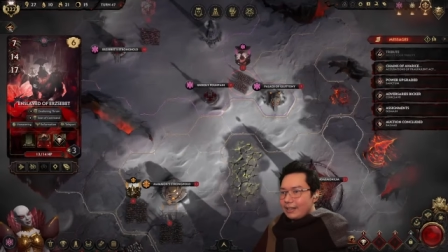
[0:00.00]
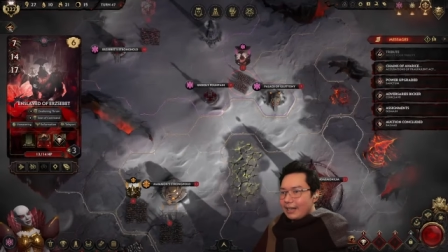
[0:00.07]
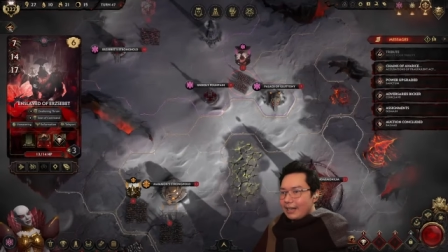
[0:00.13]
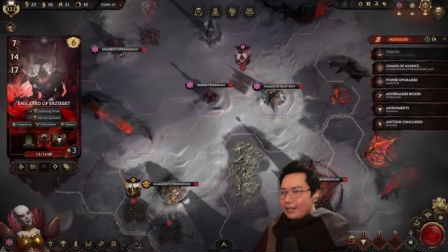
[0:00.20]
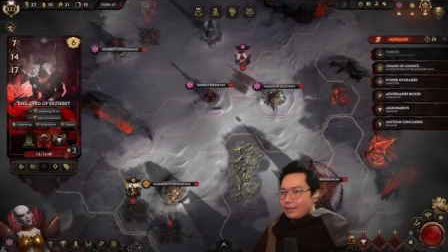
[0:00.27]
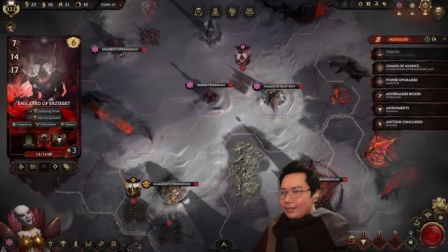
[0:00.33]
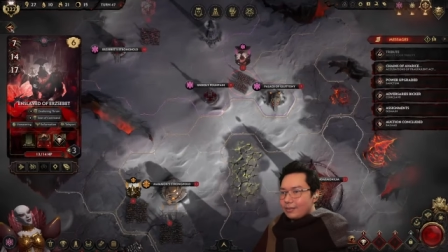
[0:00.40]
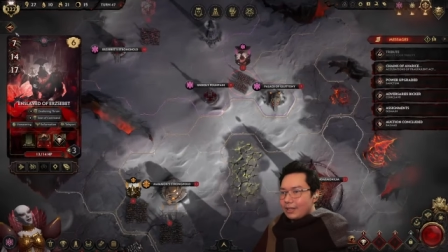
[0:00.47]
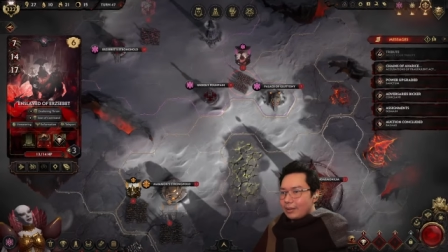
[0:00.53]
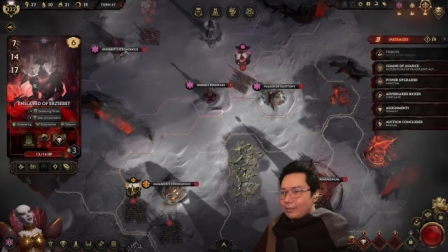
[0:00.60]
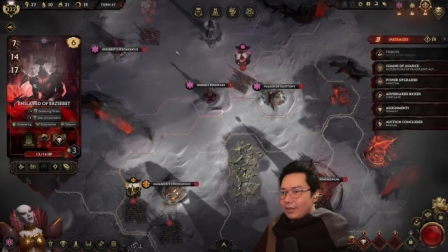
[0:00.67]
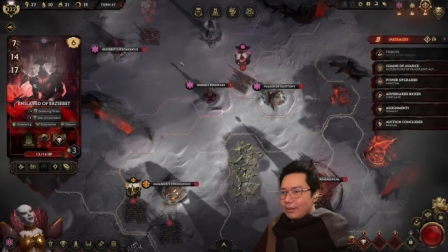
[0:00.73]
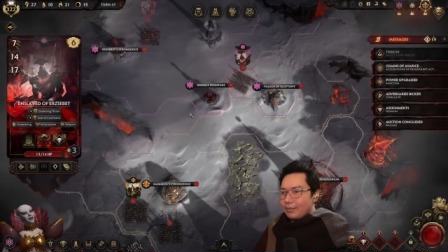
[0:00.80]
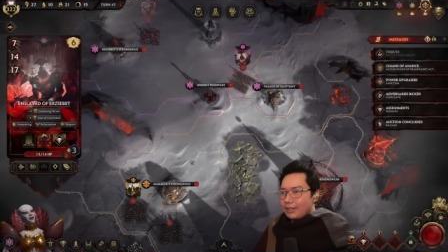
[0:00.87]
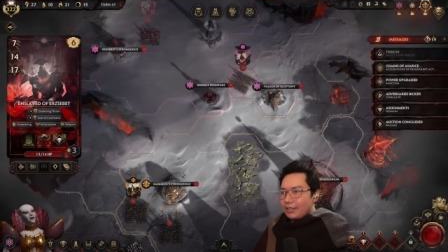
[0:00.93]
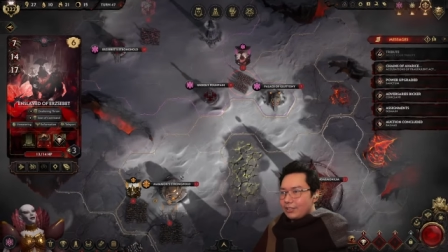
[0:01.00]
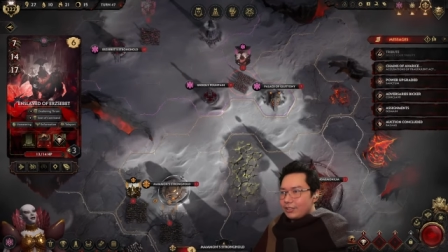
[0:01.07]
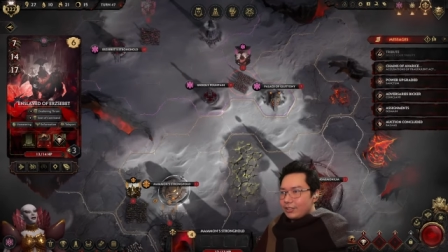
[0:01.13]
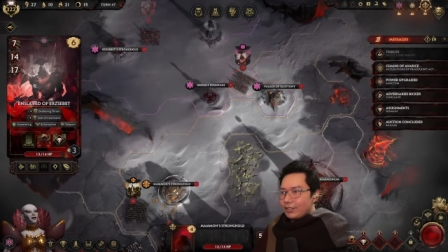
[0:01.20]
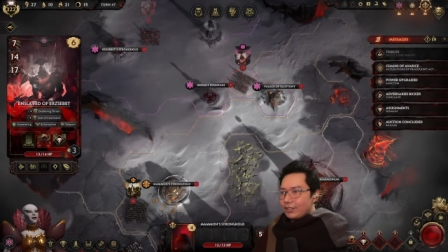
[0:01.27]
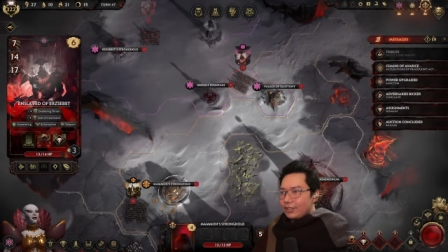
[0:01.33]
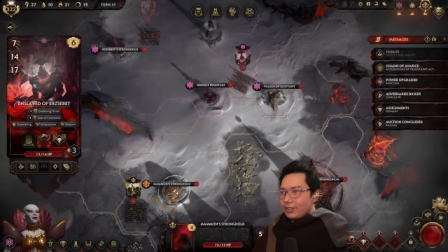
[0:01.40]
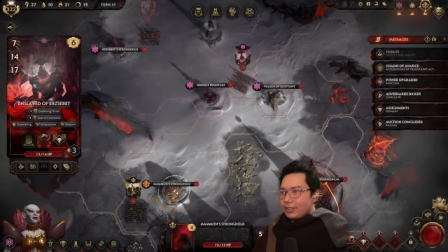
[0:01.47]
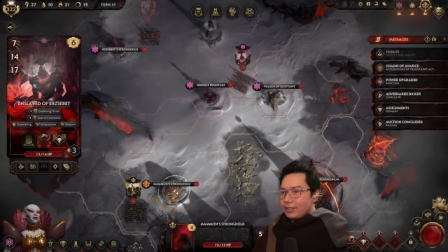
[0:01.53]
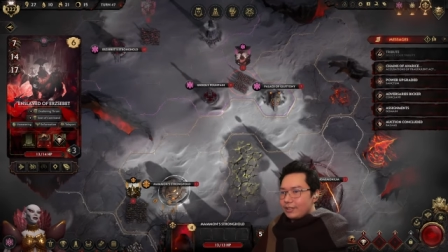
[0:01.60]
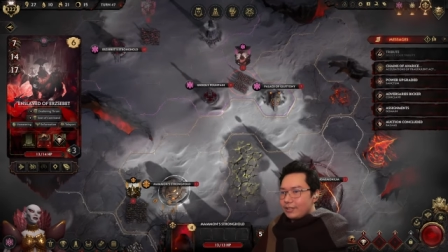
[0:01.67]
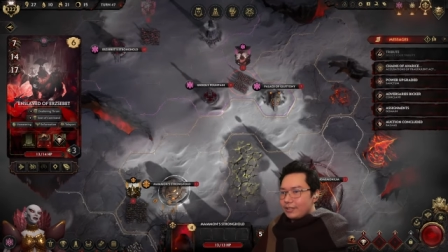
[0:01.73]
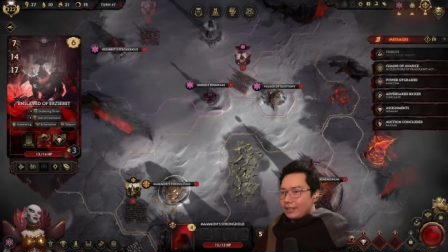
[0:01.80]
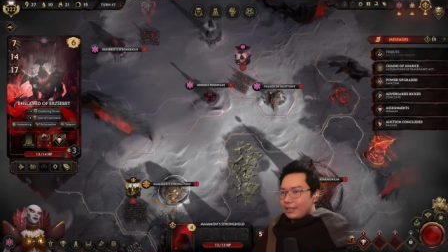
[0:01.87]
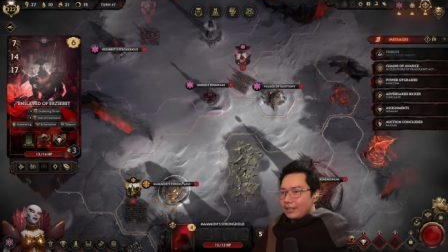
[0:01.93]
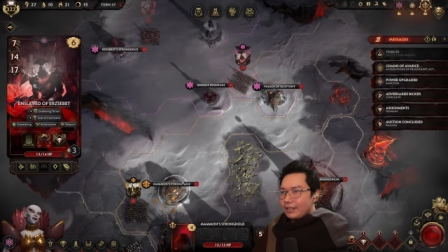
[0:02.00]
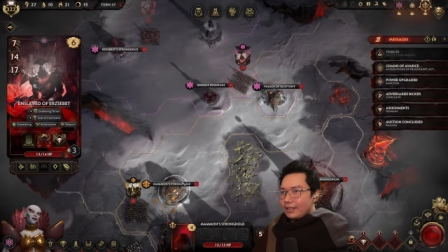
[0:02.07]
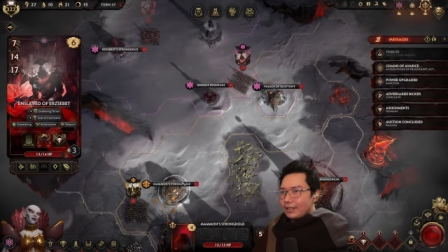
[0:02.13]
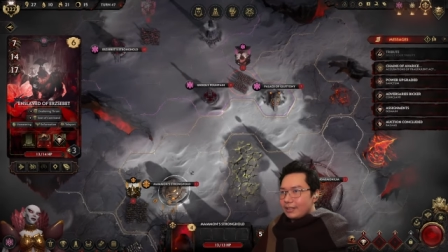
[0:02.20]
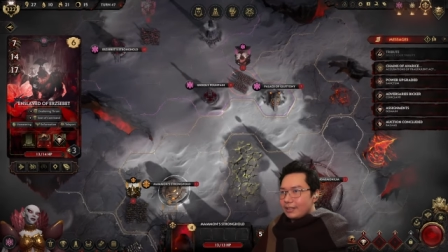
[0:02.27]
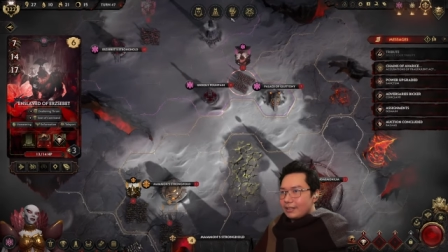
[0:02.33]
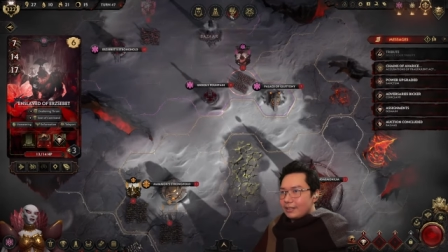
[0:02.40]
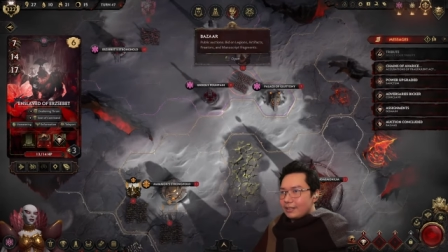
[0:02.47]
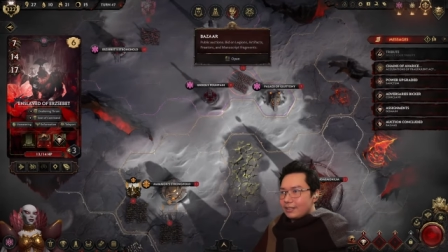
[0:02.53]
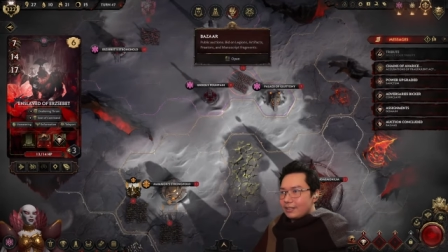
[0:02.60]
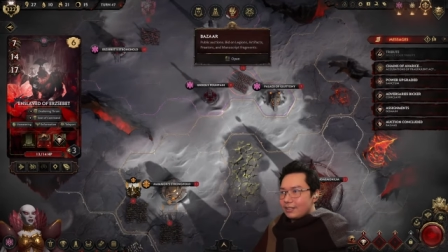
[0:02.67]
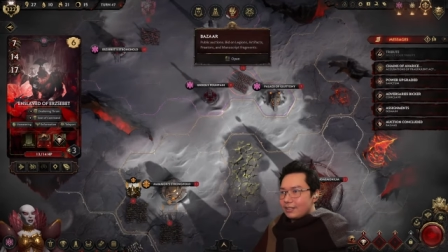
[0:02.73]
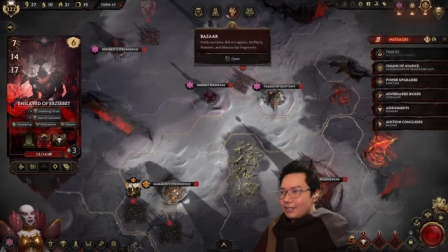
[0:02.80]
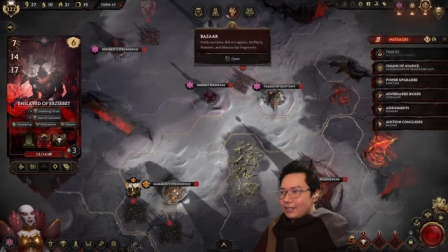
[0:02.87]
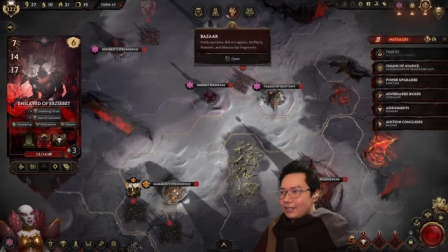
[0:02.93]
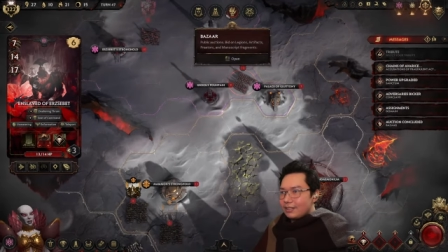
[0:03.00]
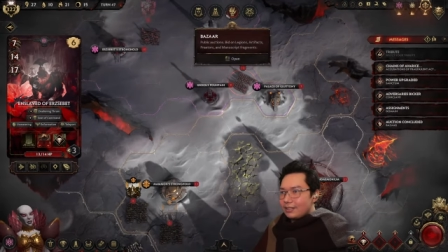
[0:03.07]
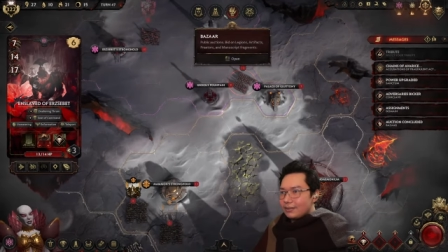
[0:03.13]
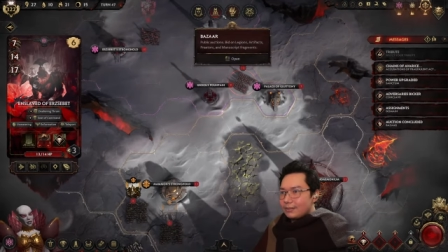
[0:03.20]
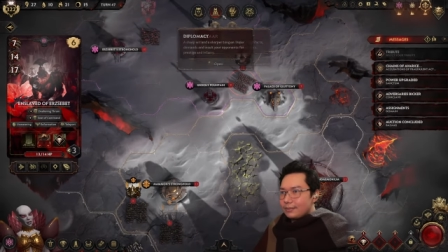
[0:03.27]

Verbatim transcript: that, what I probably should do is...